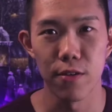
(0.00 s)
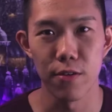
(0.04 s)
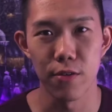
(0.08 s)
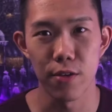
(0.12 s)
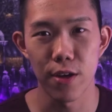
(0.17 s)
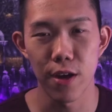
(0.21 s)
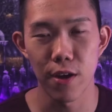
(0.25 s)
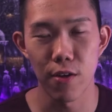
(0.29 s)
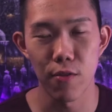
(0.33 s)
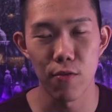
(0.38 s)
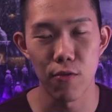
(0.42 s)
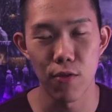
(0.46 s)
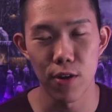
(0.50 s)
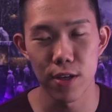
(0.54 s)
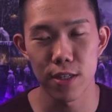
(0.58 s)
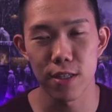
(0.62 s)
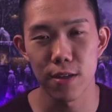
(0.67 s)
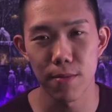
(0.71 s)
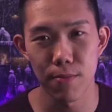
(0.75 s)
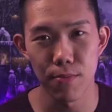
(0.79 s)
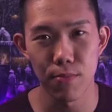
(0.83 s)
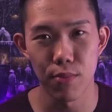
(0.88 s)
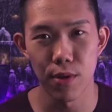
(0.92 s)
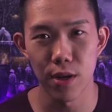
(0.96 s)
you kind of
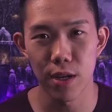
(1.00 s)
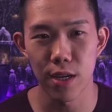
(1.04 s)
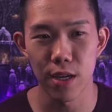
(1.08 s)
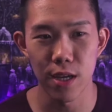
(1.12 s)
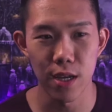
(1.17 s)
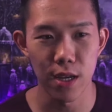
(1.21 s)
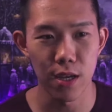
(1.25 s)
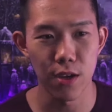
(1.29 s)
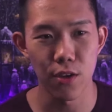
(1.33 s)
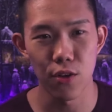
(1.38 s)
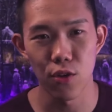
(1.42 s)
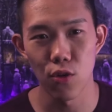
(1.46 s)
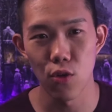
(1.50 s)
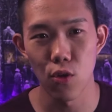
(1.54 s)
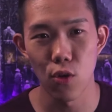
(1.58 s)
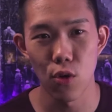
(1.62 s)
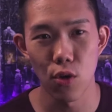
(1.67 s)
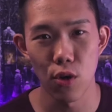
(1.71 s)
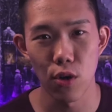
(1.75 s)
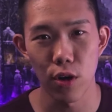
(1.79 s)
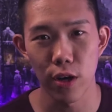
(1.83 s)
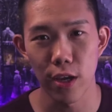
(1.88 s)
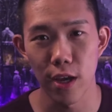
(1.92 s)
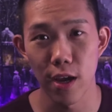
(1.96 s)
risk breaking
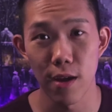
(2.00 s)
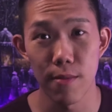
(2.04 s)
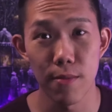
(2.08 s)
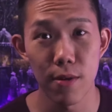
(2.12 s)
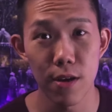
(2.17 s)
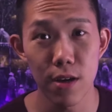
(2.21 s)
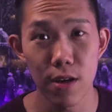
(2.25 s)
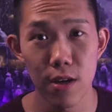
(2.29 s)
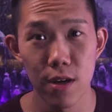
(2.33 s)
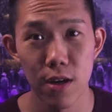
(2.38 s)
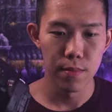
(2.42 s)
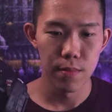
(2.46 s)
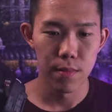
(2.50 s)
your camera.